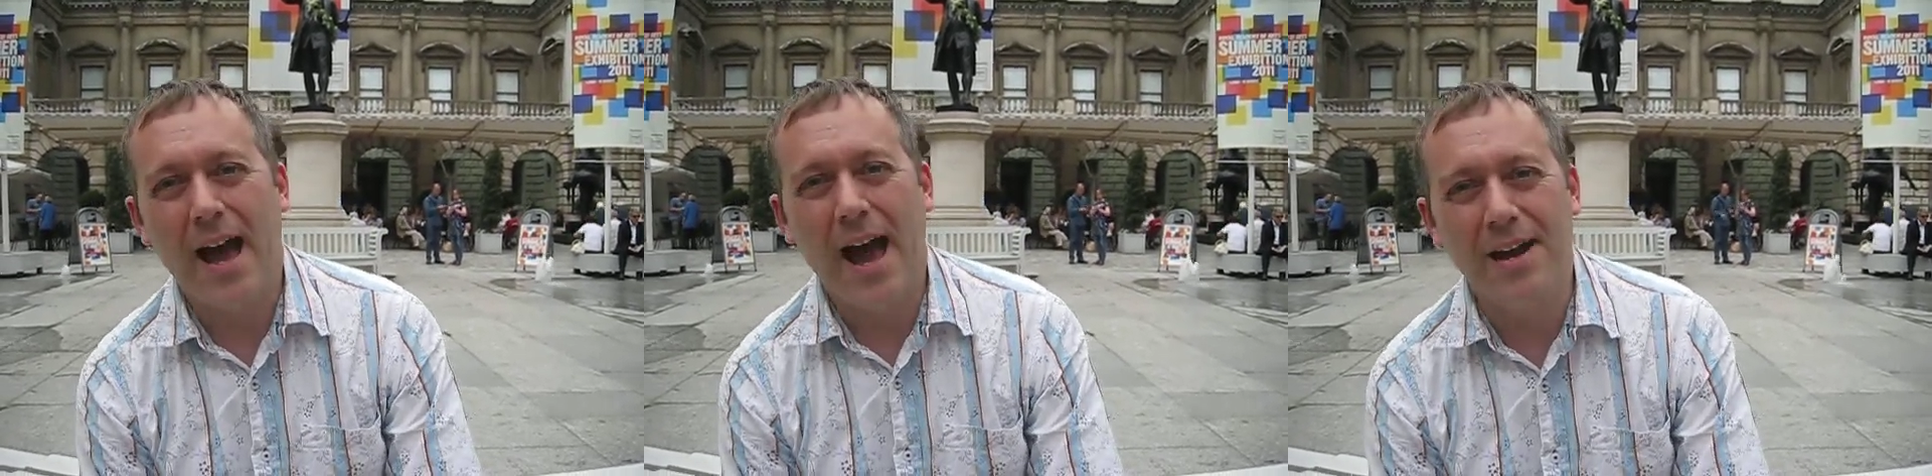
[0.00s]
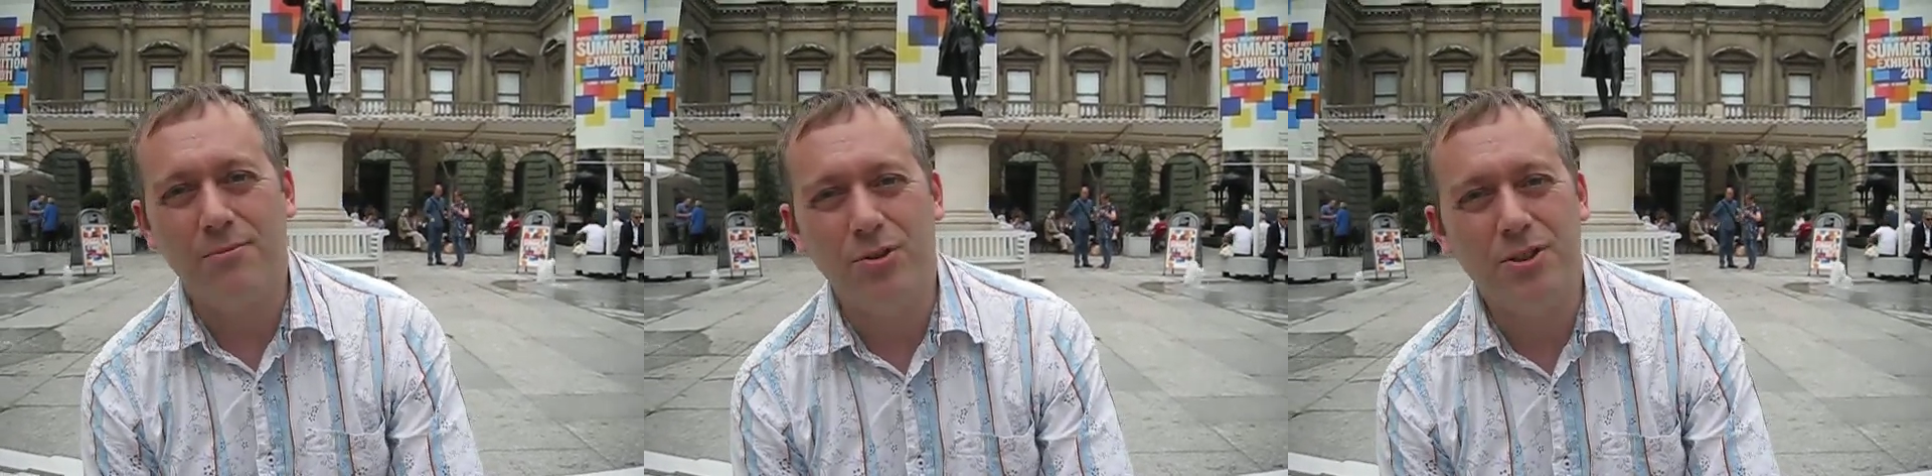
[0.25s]

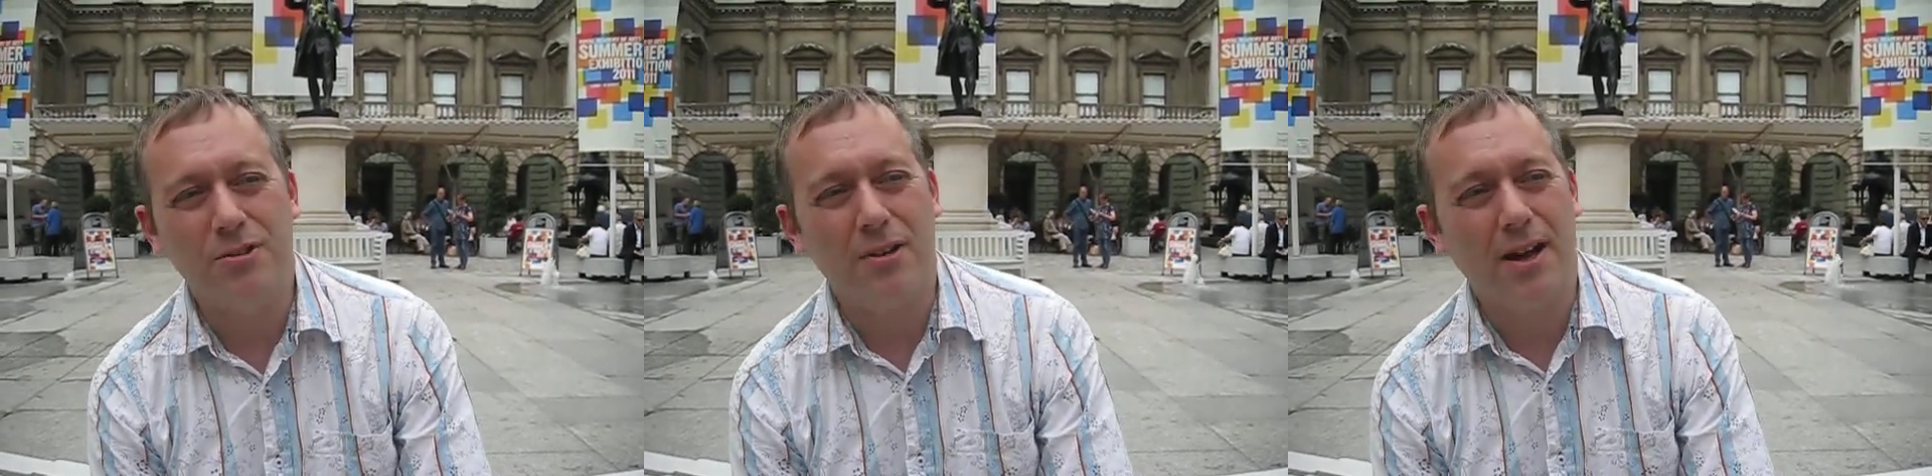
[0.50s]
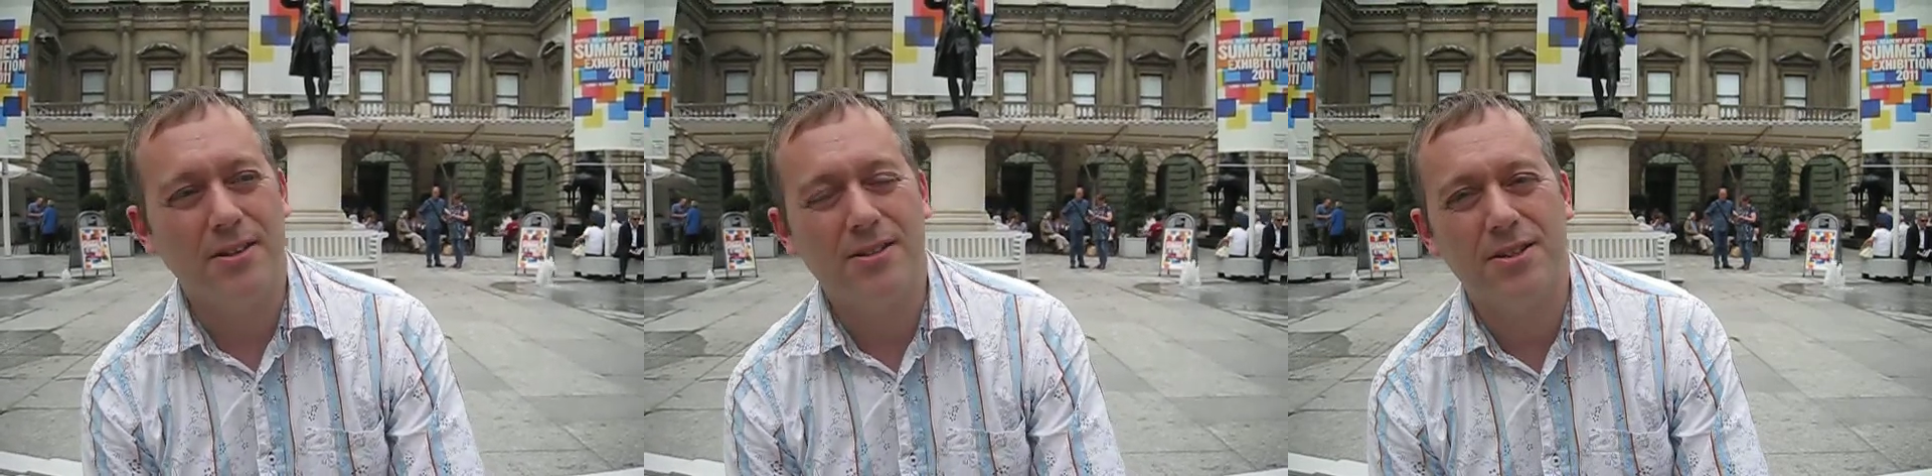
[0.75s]
And would you
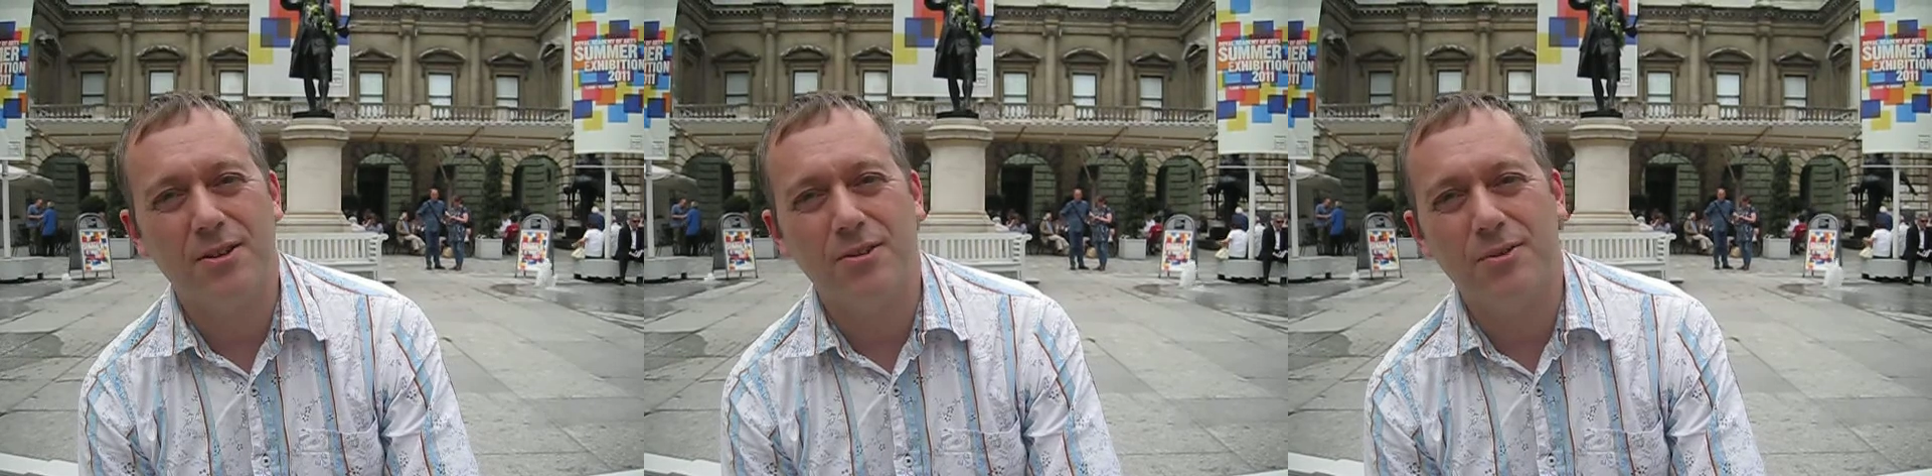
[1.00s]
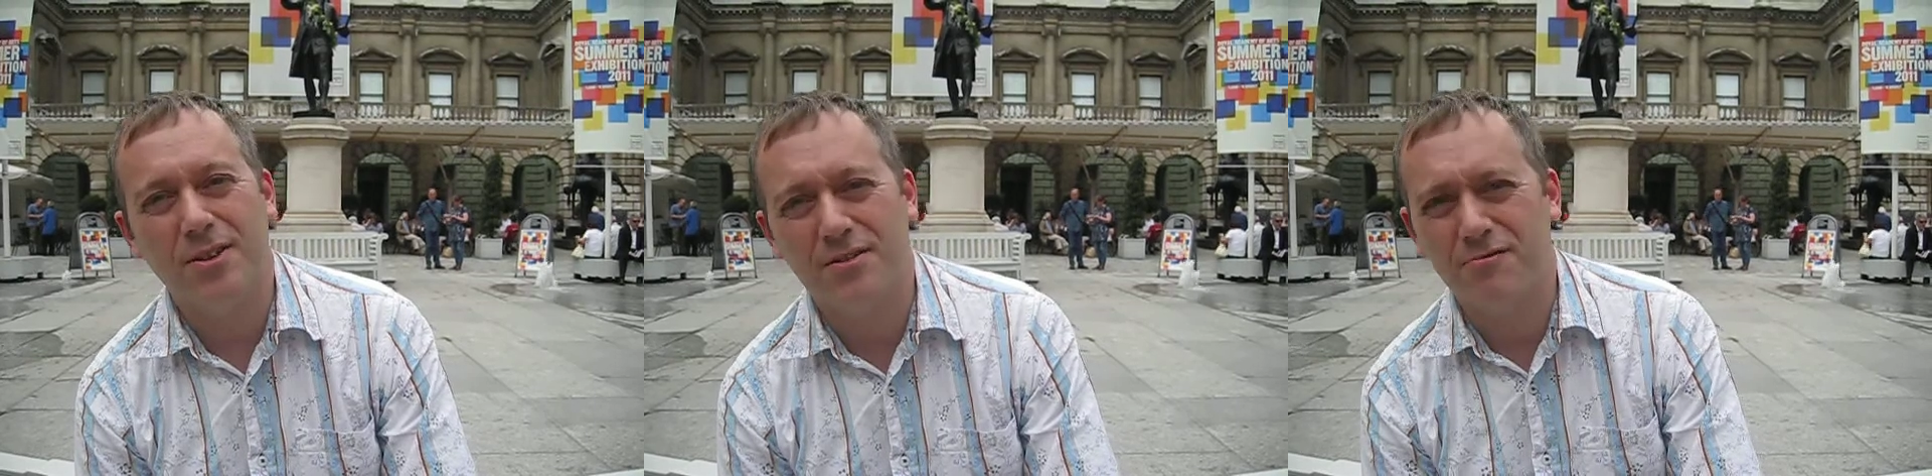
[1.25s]
like
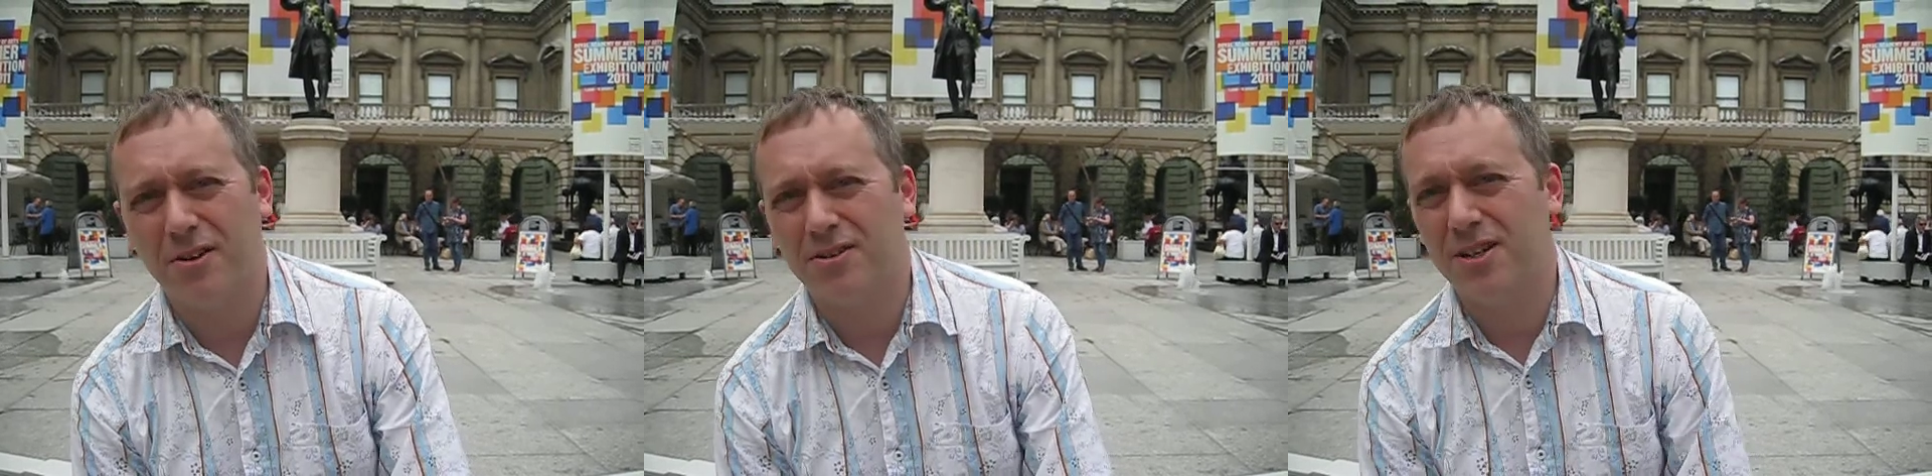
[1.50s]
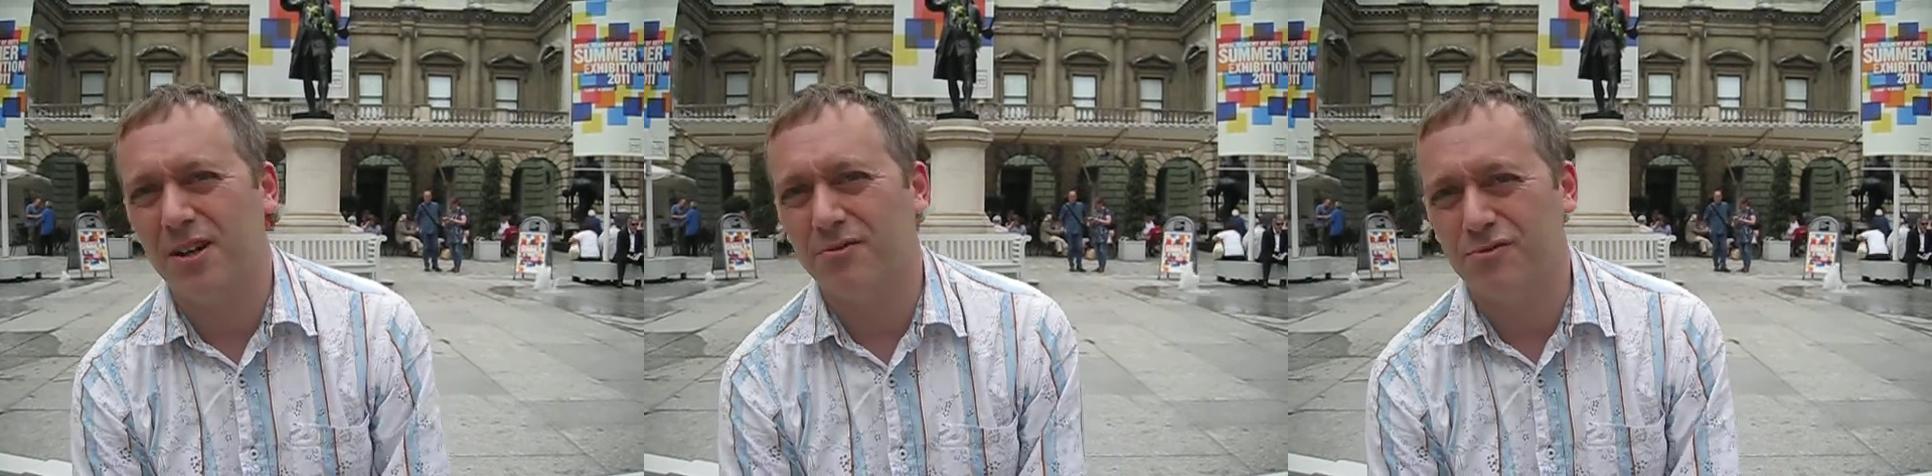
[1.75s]
to
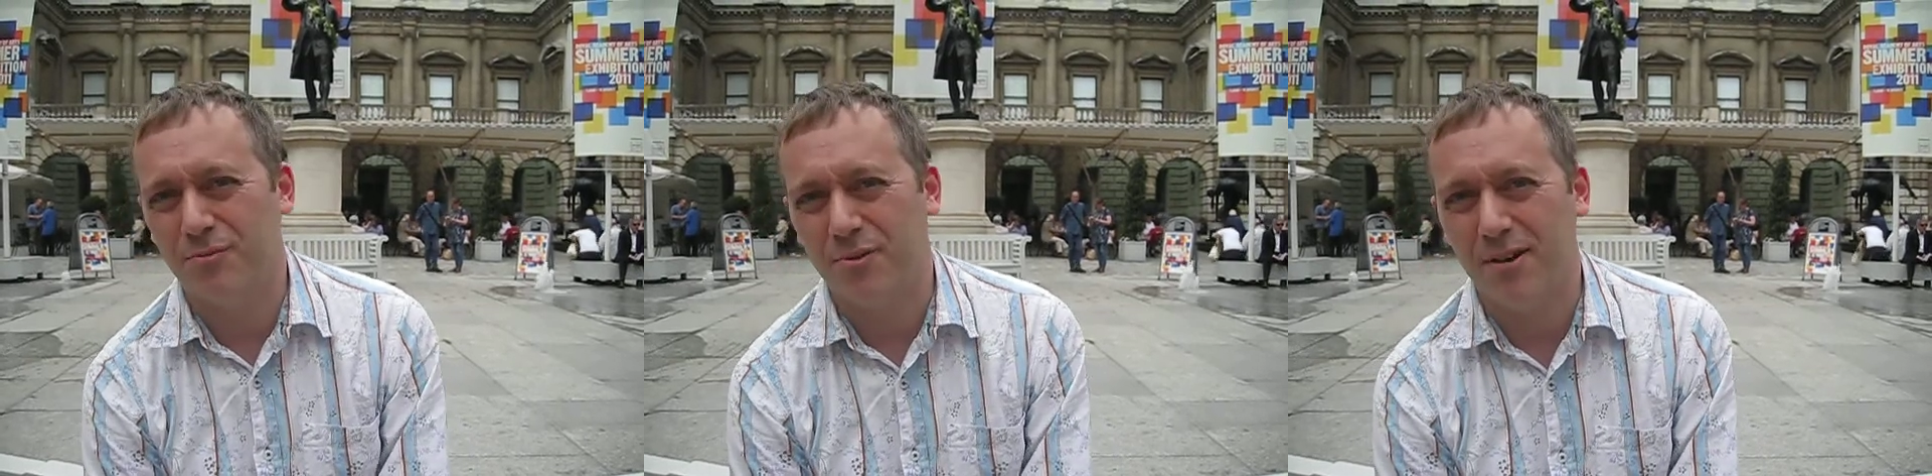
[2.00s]
construct a cultural